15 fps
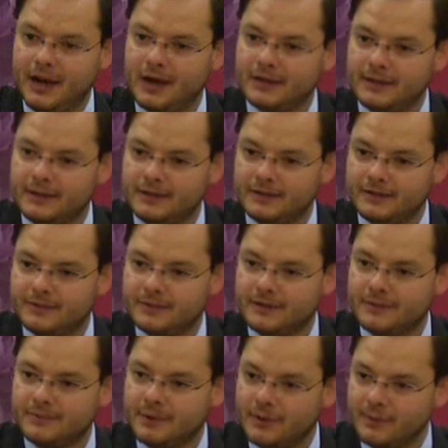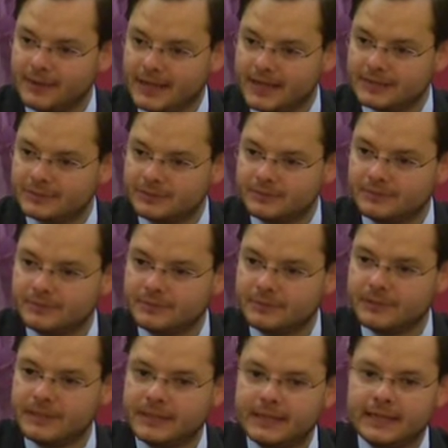hugging Raul Castro.
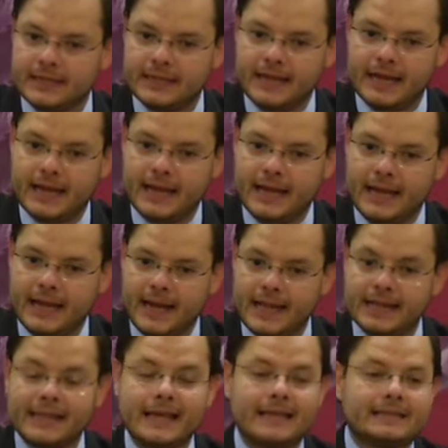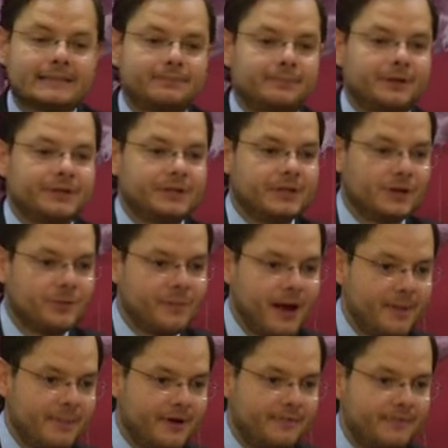Unless President
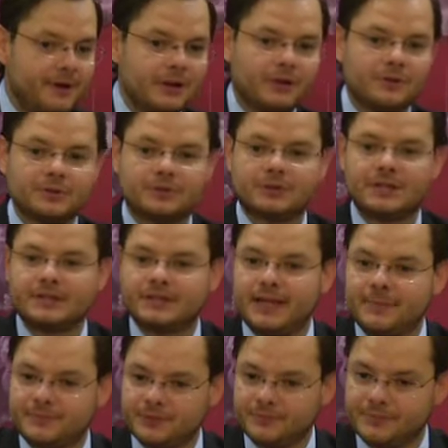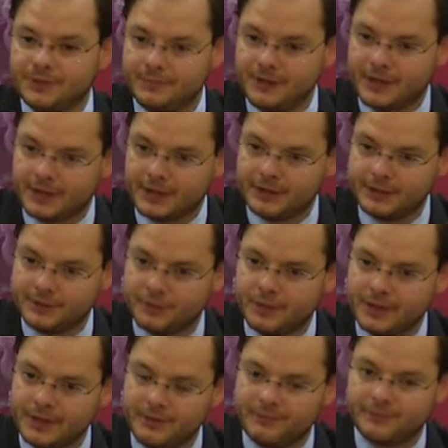Obama follows the steps of Jimmy Carter
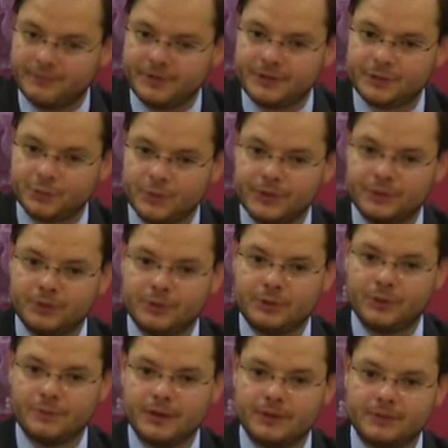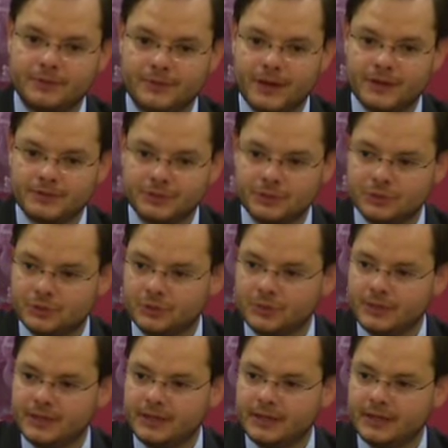when he first went to Cuba in
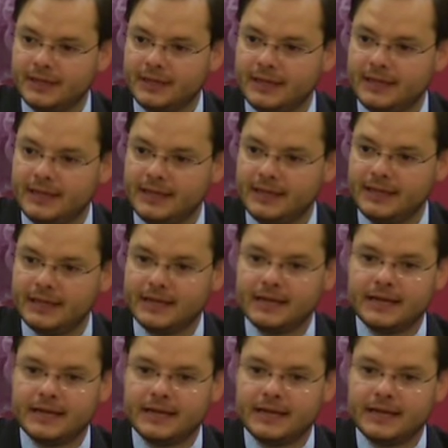2002 and he